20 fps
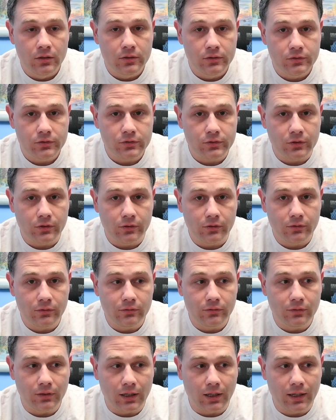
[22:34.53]

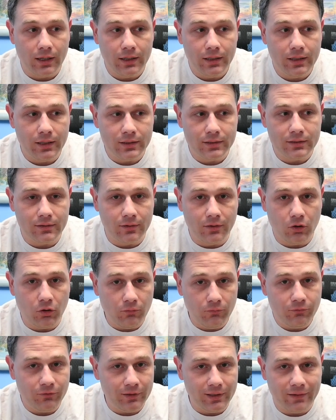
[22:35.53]
So I get to hopefully